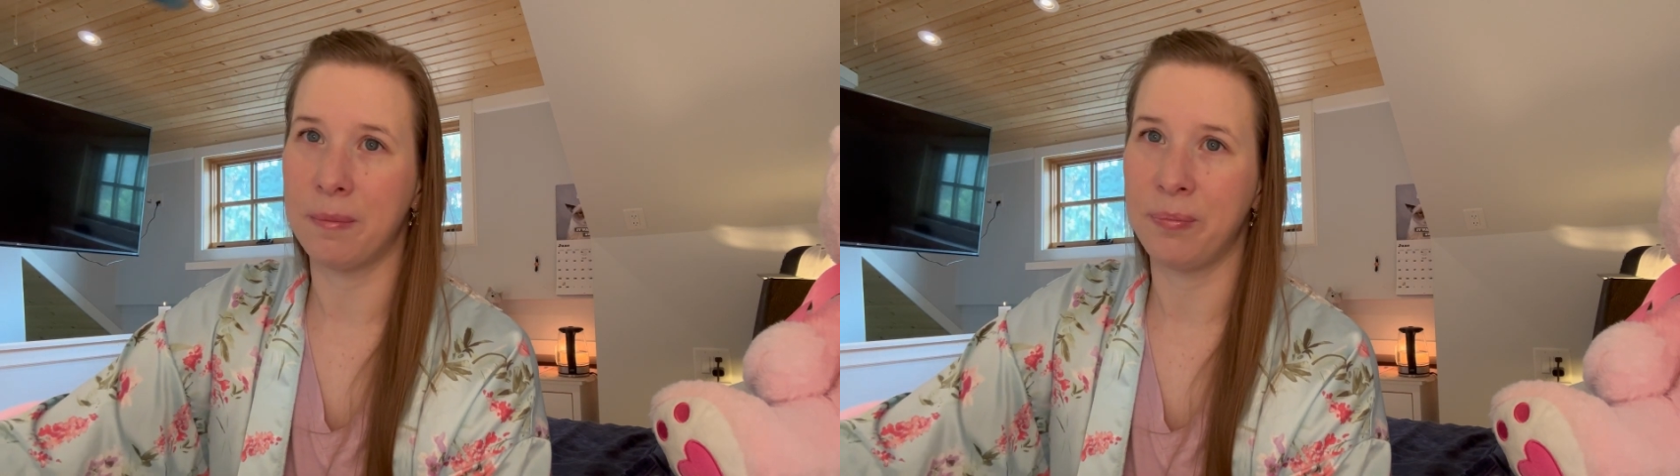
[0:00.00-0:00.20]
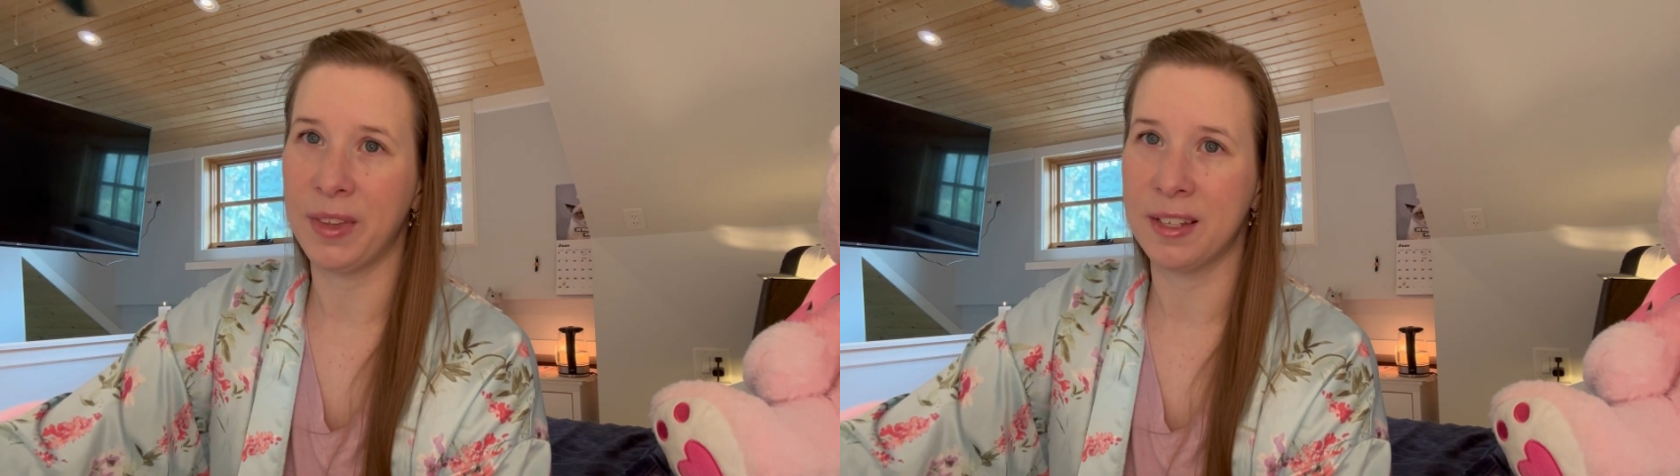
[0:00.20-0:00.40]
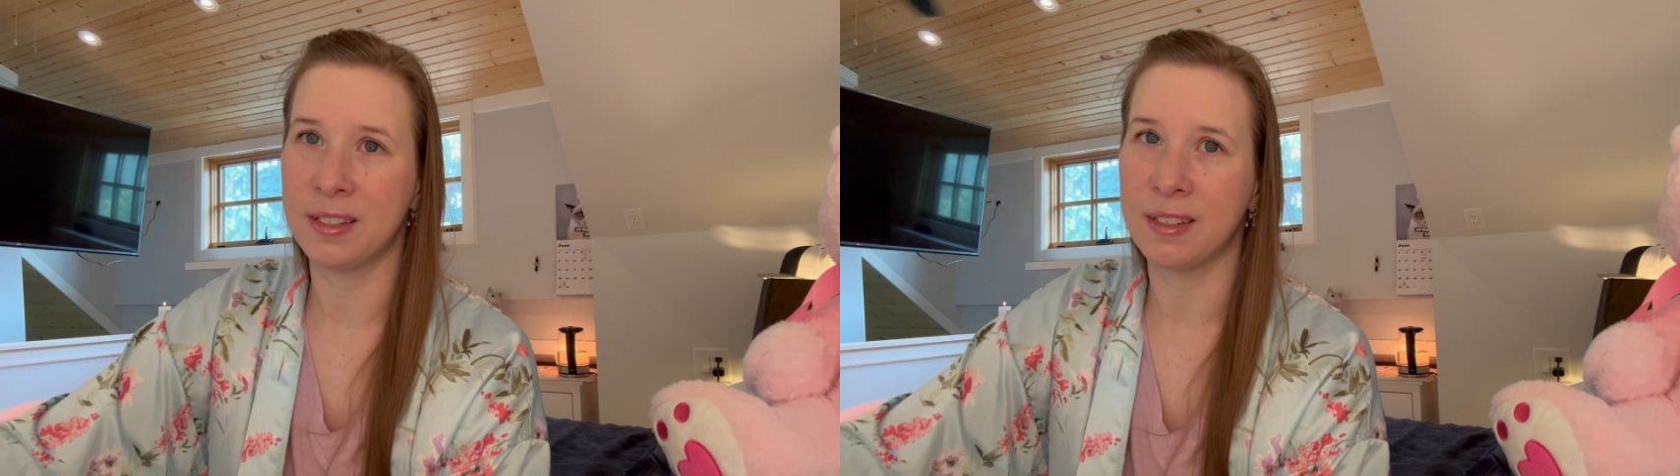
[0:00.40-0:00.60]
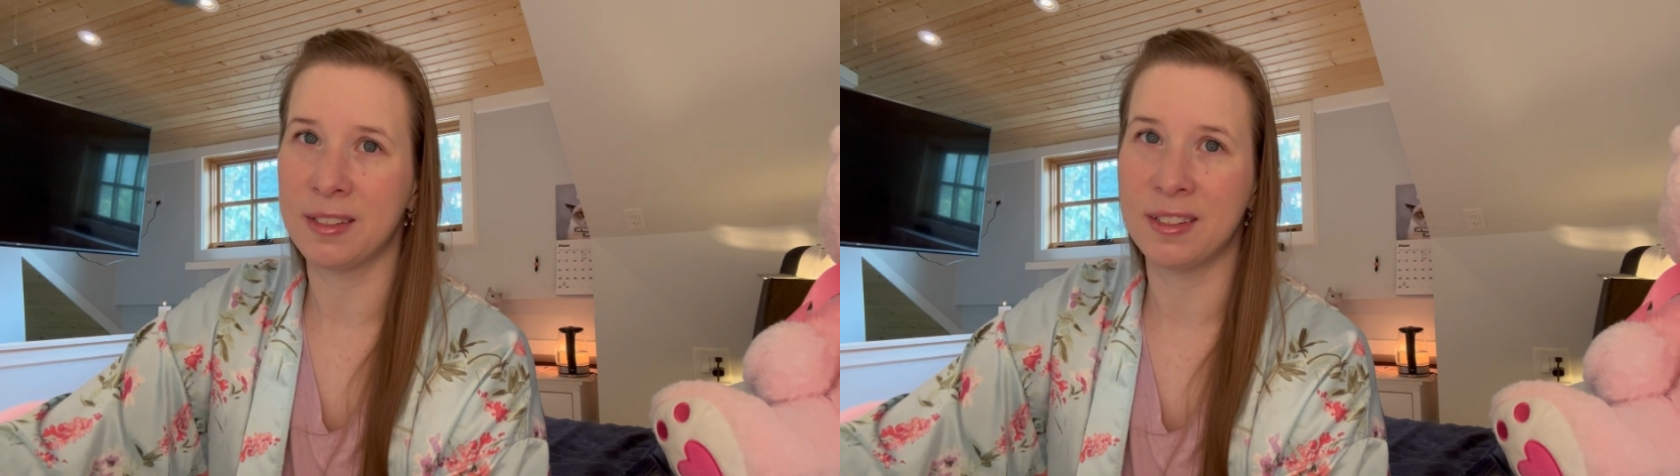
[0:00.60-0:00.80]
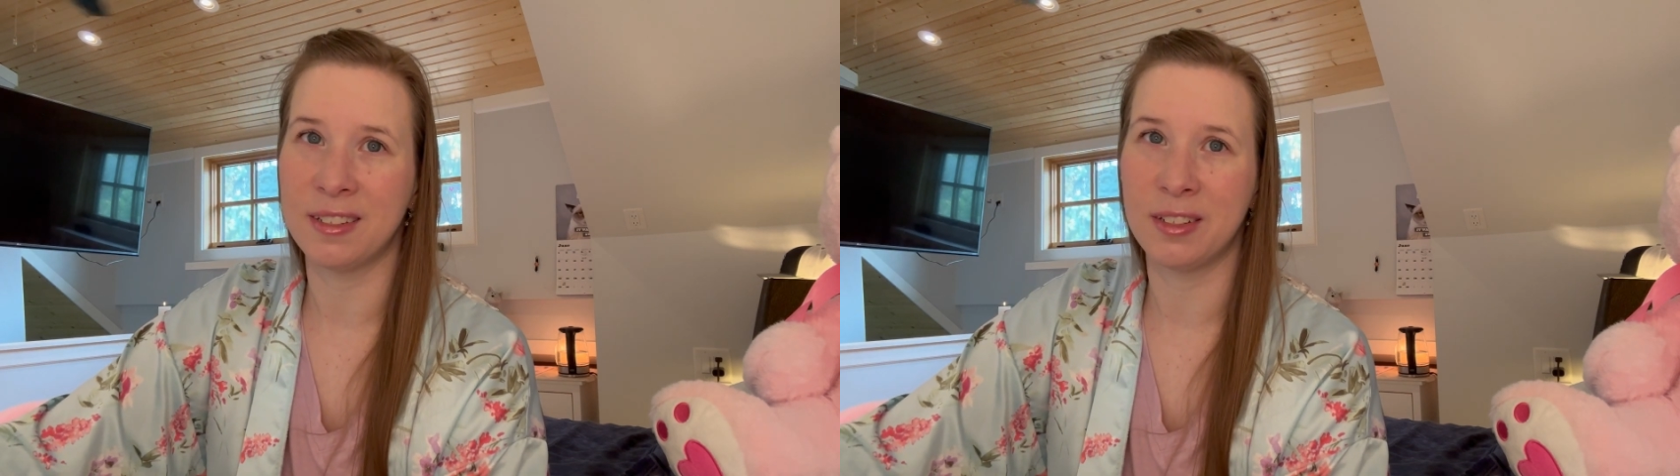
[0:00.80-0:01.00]
that's a
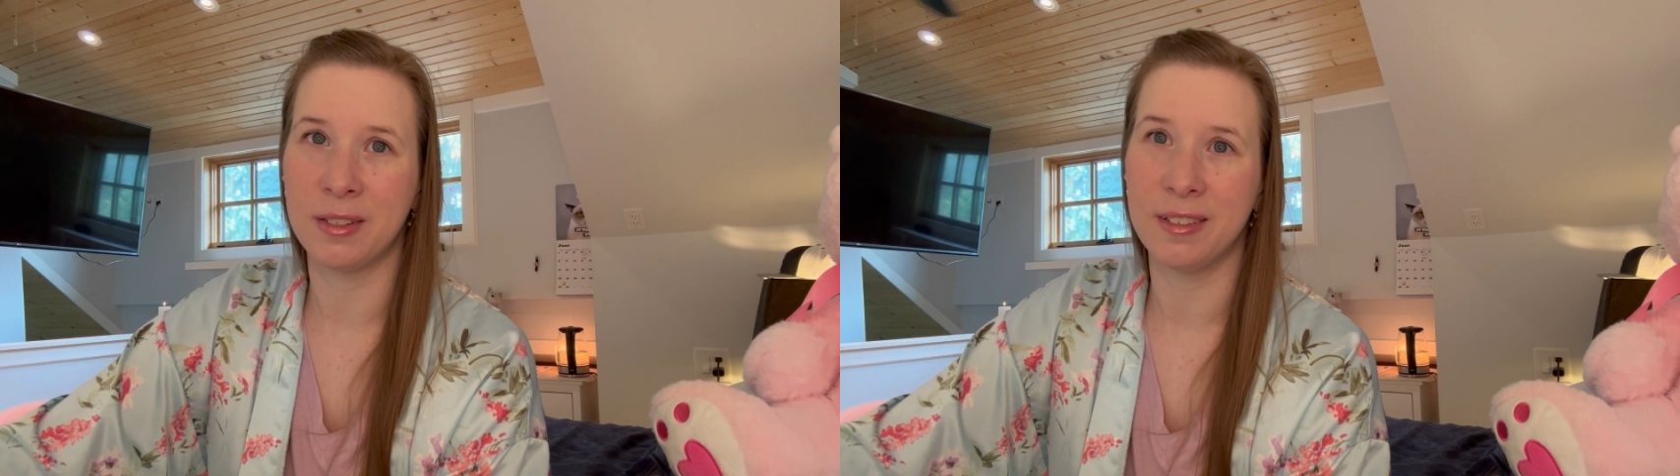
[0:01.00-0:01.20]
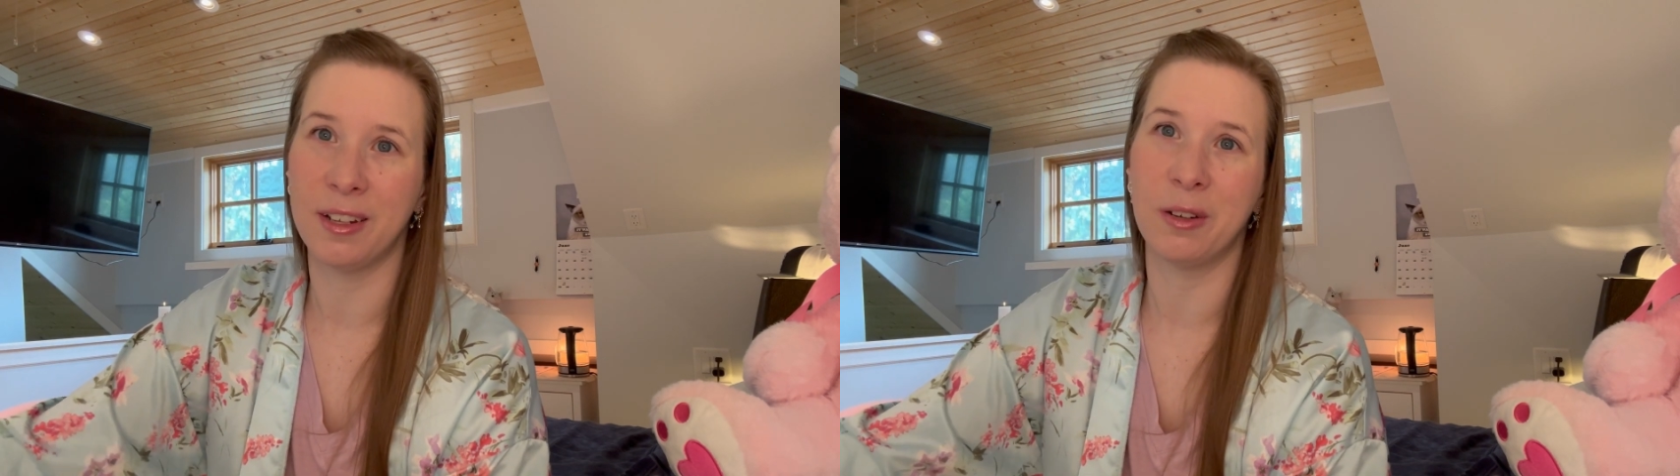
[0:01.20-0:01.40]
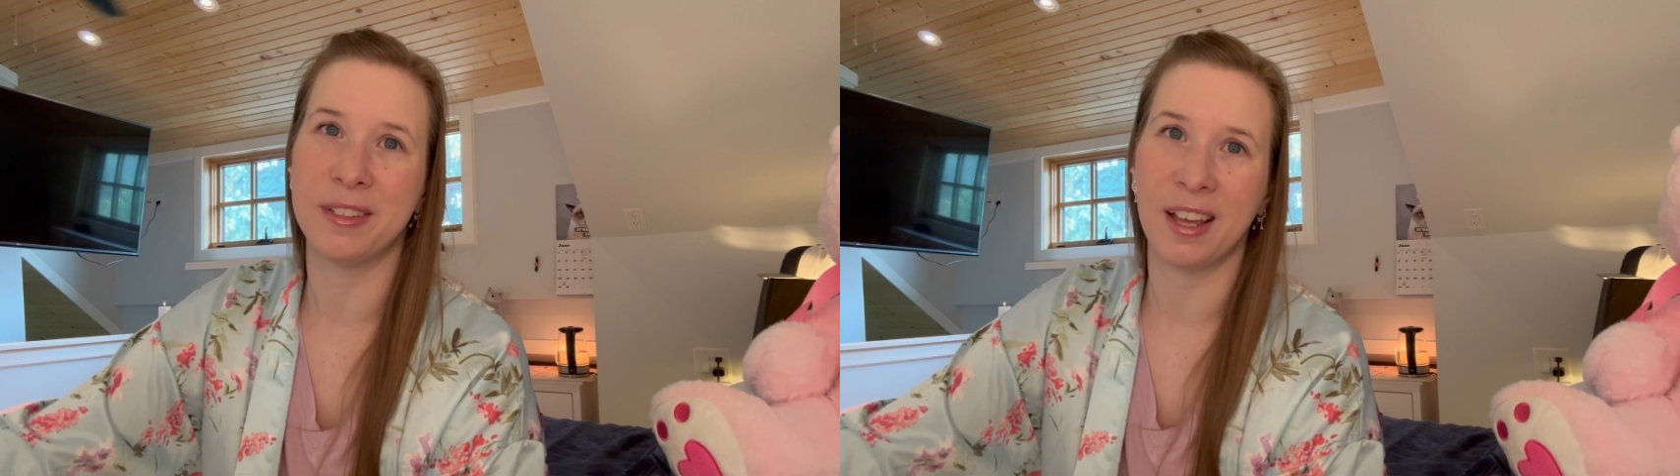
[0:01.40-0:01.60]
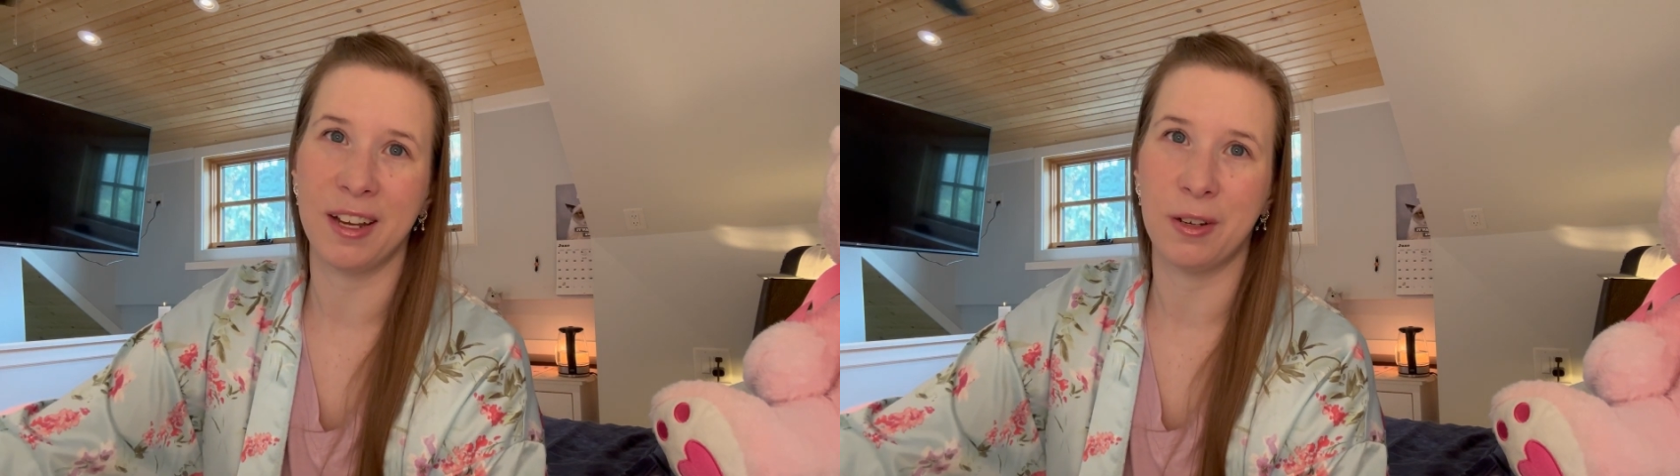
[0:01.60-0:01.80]
little side